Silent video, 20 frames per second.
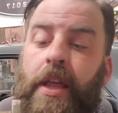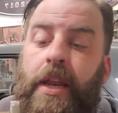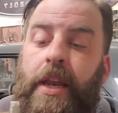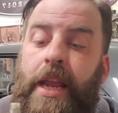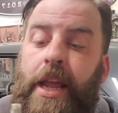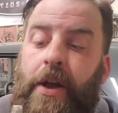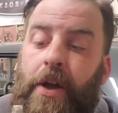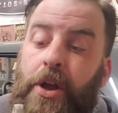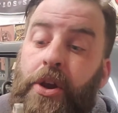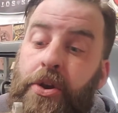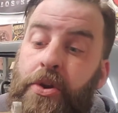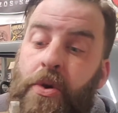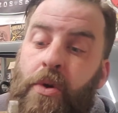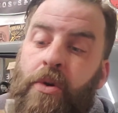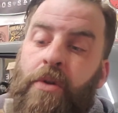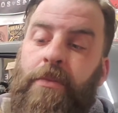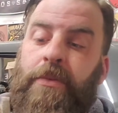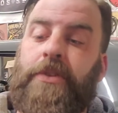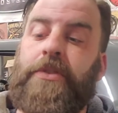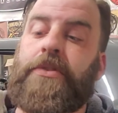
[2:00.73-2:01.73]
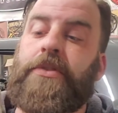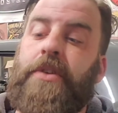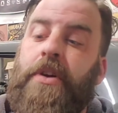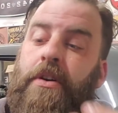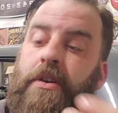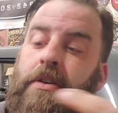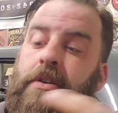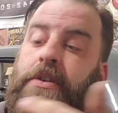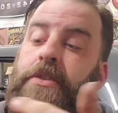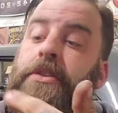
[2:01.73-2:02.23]
Now, a normal
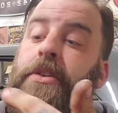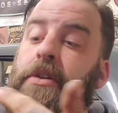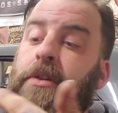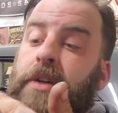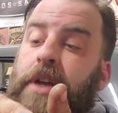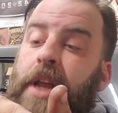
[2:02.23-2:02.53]
starter is going to